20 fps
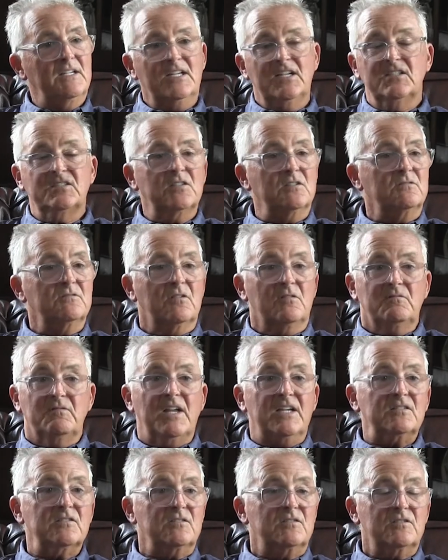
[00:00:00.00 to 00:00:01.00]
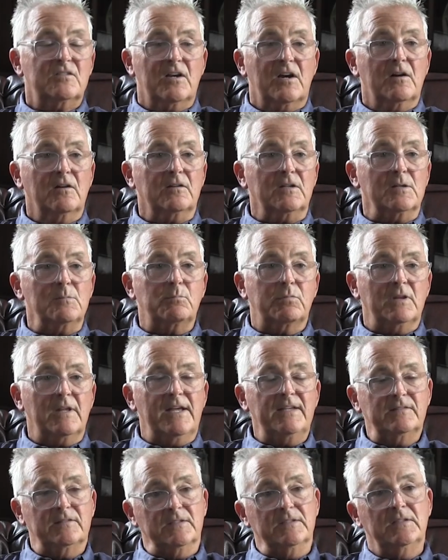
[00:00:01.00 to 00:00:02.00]
It isn't necessarily
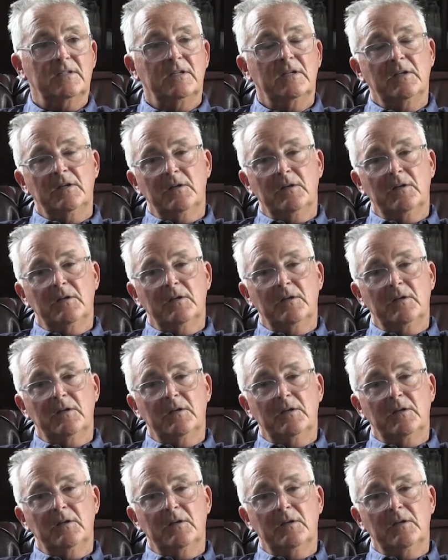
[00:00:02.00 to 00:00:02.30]
pleasant,